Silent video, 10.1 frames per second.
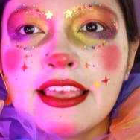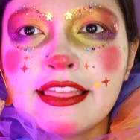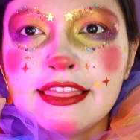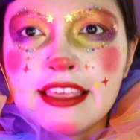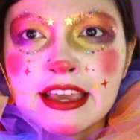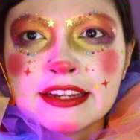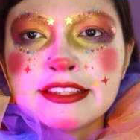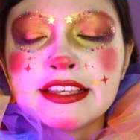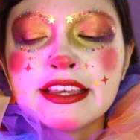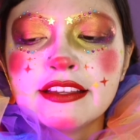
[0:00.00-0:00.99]
that
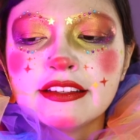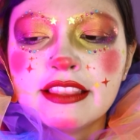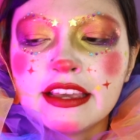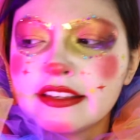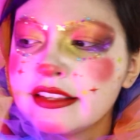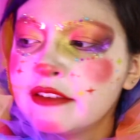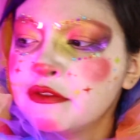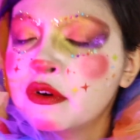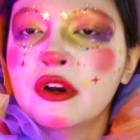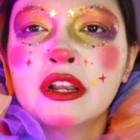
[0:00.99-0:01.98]
is it. That is it
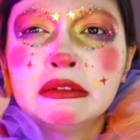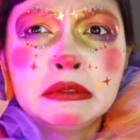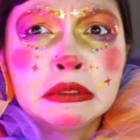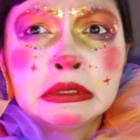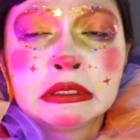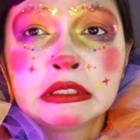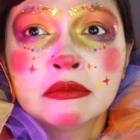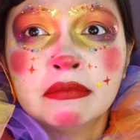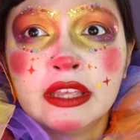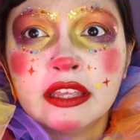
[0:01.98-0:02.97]
for, ooh,
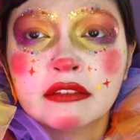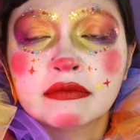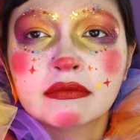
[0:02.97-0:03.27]
my